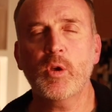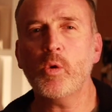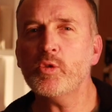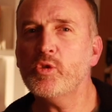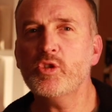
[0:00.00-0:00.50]

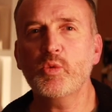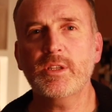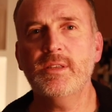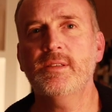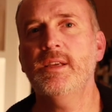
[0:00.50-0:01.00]
culture is
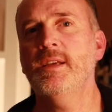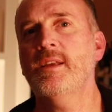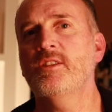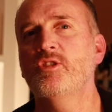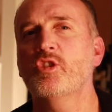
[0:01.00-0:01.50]
really seen
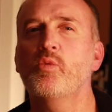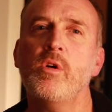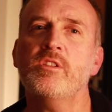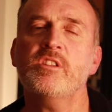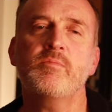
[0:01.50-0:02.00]
as just
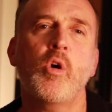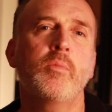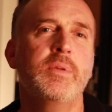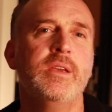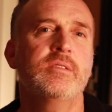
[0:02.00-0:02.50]
one
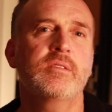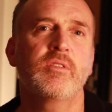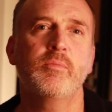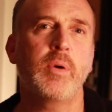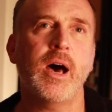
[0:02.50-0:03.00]
small piece of
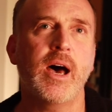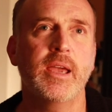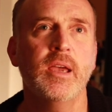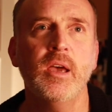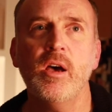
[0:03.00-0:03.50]
the
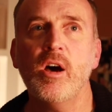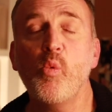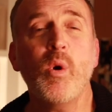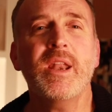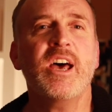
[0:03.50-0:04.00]
pie,
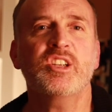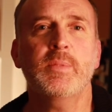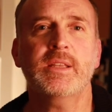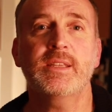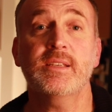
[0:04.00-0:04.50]
one
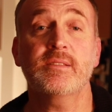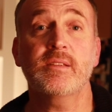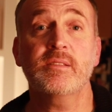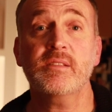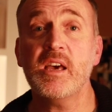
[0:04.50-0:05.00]
aspect that gets
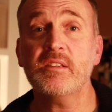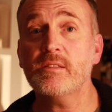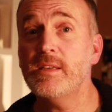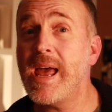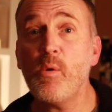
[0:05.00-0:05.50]

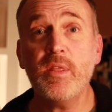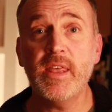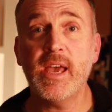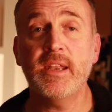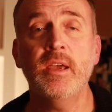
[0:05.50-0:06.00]
discussed now and
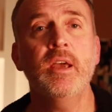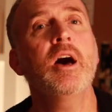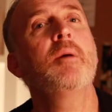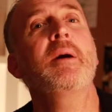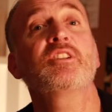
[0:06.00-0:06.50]
then,
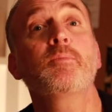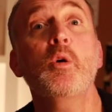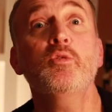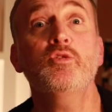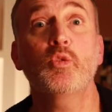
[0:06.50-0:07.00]
as
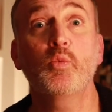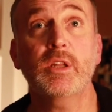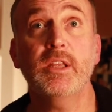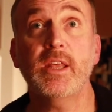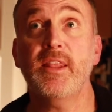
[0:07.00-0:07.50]
opposed to
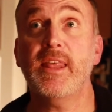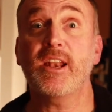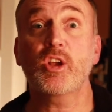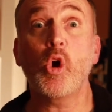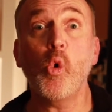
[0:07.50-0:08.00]
really
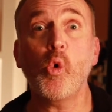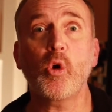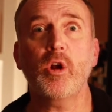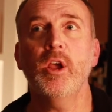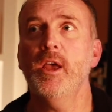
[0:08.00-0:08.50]
that
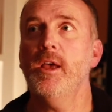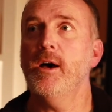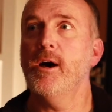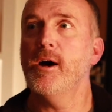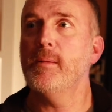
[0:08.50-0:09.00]
core
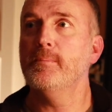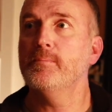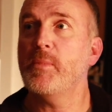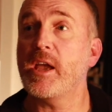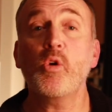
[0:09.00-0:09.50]

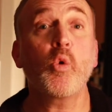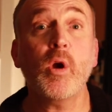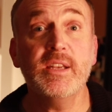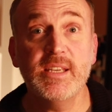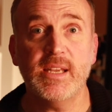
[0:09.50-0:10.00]

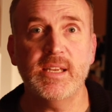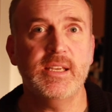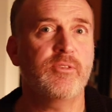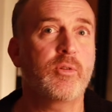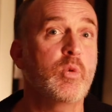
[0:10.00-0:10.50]

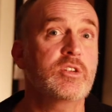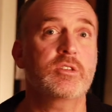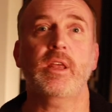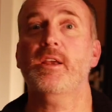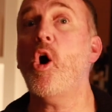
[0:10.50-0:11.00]
identity from which
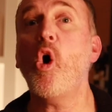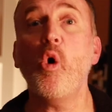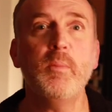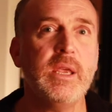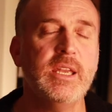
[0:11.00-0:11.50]
all
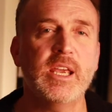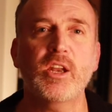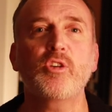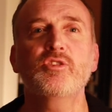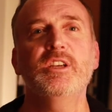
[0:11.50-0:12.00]
meaning
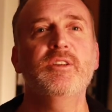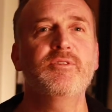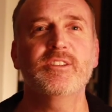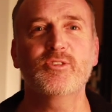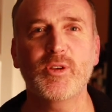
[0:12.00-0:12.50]
and all
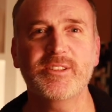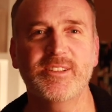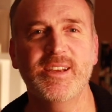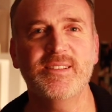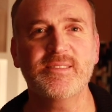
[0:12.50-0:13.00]
significance
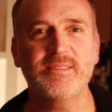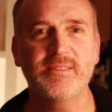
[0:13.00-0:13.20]
resonates.